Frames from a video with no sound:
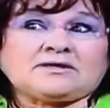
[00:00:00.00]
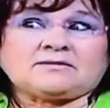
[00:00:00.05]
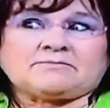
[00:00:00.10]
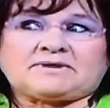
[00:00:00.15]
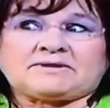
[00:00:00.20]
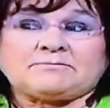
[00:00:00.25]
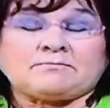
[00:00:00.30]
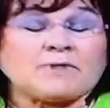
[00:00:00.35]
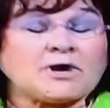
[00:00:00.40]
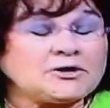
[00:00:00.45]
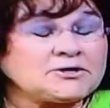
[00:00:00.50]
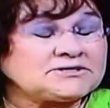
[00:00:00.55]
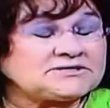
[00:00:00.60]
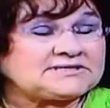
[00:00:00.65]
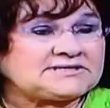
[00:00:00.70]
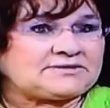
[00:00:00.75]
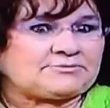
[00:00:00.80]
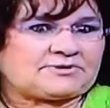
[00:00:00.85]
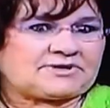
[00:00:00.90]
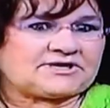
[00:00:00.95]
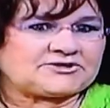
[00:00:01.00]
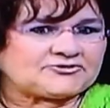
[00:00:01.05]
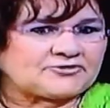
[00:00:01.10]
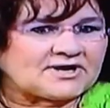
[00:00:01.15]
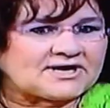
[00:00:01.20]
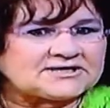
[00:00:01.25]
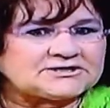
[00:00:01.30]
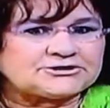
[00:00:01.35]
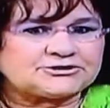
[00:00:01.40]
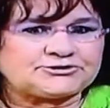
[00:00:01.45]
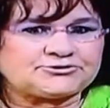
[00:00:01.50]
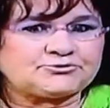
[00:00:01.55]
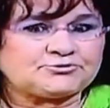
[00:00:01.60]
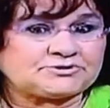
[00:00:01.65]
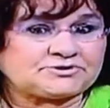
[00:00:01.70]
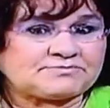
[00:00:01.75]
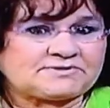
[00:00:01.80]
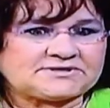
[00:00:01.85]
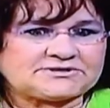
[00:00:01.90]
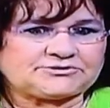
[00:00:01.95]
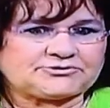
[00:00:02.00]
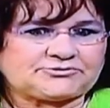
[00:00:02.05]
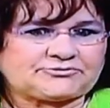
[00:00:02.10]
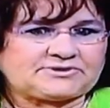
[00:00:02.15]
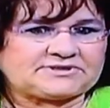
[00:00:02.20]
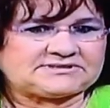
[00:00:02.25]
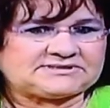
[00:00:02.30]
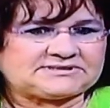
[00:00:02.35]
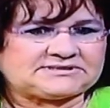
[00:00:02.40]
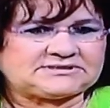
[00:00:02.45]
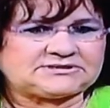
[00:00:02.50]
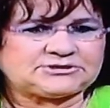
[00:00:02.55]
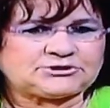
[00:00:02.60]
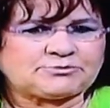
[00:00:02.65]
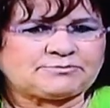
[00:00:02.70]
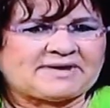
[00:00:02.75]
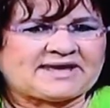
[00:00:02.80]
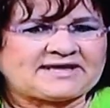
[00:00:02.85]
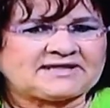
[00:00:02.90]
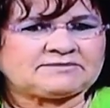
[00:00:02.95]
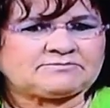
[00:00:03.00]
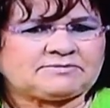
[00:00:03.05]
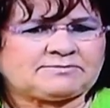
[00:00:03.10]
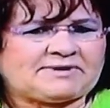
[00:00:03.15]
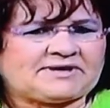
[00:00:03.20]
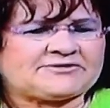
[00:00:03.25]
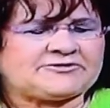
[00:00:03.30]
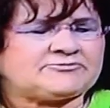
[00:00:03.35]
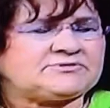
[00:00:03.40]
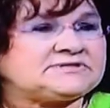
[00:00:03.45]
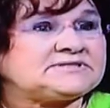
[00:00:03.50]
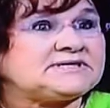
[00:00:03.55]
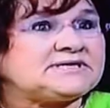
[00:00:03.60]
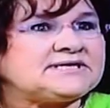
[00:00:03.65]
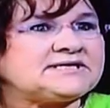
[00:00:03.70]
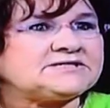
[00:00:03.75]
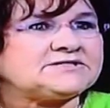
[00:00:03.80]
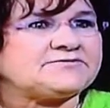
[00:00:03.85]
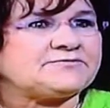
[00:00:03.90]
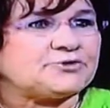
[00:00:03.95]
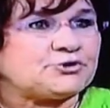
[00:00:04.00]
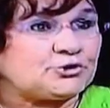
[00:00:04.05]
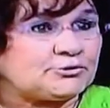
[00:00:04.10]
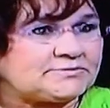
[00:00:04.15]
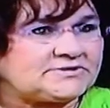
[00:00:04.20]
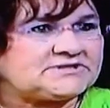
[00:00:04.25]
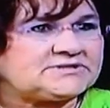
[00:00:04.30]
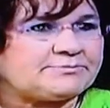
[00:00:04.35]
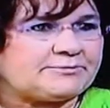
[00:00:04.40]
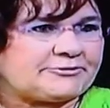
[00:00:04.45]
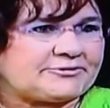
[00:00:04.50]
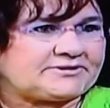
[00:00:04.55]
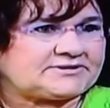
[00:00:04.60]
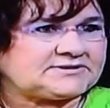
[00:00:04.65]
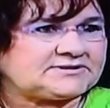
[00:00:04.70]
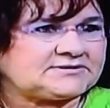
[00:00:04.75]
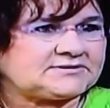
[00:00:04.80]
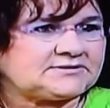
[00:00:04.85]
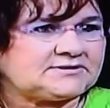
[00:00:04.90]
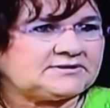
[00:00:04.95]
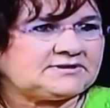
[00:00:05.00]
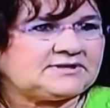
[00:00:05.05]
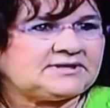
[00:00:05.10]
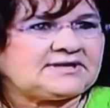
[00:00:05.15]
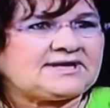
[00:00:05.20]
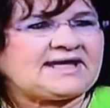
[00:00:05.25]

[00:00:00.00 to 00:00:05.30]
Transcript: But mostly, what I try to do with my stories is to make them about the resilience of the human spirit, mm.